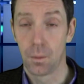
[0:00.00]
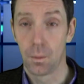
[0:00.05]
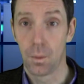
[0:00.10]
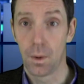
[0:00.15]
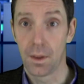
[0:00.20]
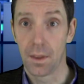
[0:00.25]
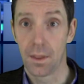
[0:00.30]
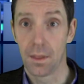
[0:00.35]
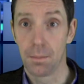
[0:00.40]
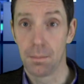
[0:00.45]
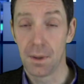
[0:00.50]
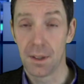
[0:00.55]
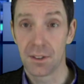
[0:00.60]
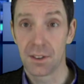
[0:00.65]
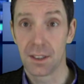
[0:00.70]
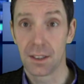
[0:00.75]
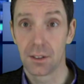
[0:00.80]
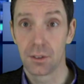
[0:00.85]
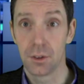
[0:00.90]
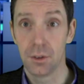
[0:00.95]
What the best
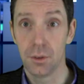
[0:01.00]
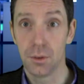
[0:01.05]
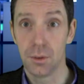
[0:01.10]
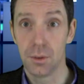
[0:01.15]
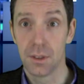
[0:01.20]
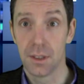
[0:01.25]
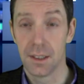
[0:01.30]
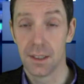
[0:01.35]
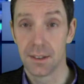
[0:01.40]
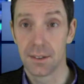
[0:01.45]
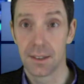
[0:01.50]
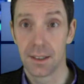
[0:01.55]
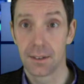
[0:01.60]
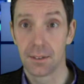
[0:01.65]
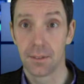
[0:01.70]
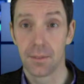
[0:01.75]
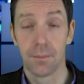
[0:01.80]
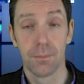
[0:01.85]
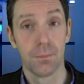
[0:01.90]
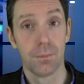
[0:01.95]
thing to do is
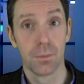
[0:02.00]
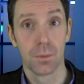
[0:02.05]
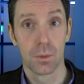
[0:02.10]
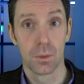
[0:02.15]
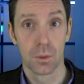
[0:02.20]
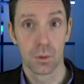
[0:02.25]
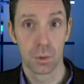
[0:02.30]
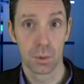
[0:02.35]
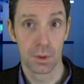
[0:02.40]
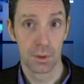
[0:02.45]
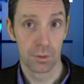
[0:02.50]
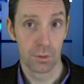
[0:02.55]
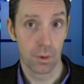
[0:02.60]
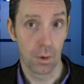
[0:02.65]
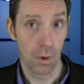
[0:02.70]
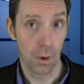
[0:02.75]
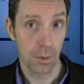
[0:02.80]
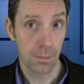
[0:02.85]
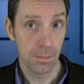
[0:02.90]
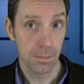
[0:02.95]
then to
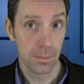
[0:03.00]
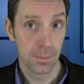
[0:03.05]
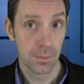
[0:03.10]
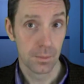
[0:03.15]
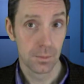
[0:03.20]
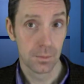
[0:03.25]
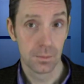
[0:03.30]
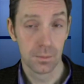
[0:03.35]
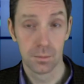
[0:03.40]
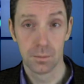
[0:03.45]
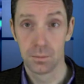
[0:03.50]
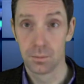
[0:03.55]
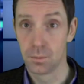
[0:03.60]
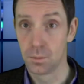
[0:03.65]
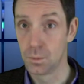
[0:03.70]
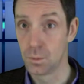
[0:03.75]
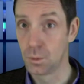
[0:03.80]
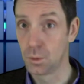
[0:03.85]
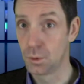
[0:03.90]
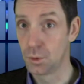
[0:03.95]
inform,
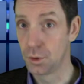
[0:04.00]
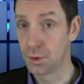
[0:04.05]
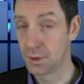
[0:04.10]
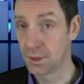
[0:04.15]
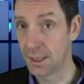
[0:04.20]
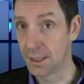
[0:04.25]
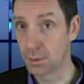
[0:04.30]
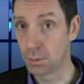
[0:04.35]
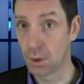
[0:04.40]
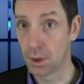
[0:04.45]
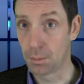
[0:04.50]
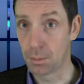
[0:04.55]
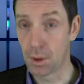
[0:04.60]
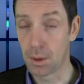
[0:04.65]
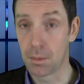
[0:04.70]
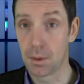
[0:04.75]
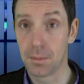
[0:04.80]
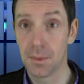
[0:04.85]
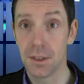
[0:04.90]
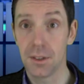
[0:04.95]
to state what the
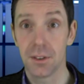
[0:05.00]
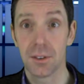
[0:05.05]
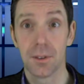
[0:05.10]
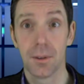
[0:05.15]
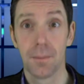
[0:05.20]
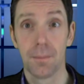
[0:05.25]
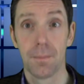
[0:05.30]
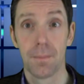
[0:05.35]
problem is,